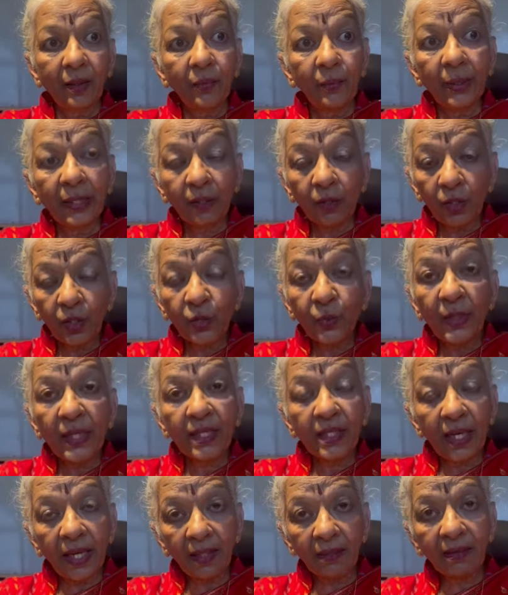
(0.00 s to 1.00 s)
Because we
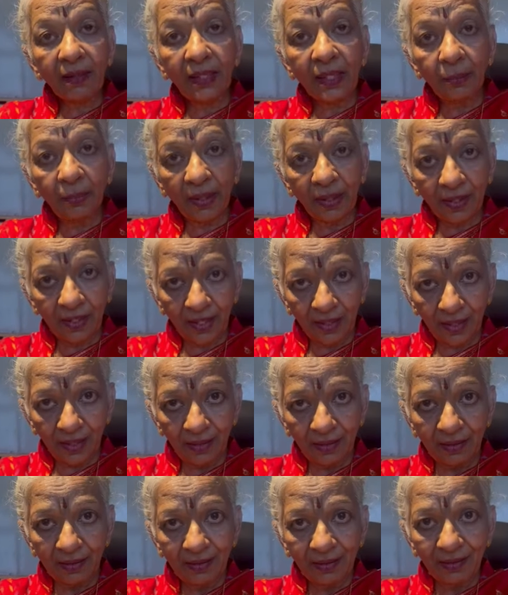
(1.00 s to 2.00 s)
take the liberty,
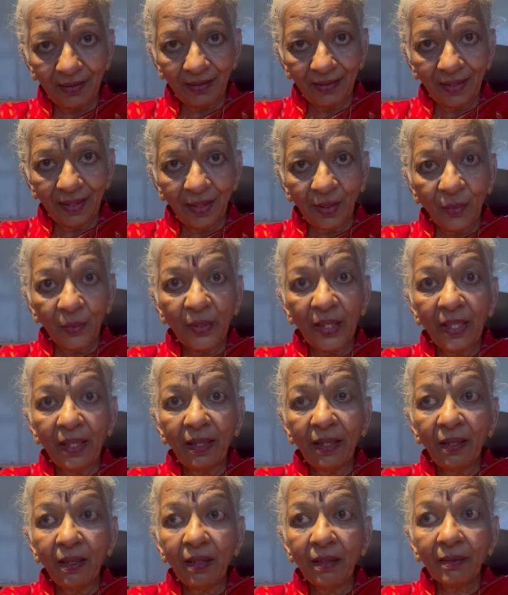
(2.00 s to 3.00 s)

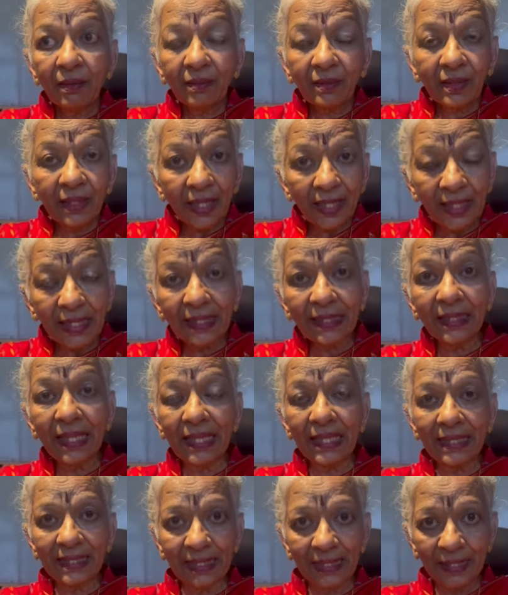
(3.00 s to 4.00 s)
we take it
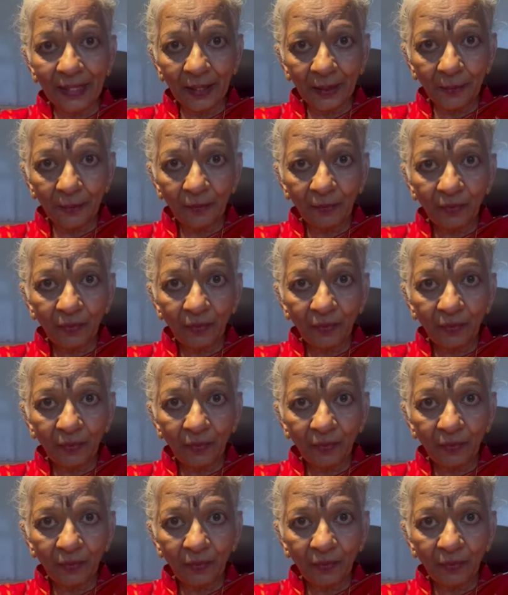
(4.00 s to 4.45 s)
lightly.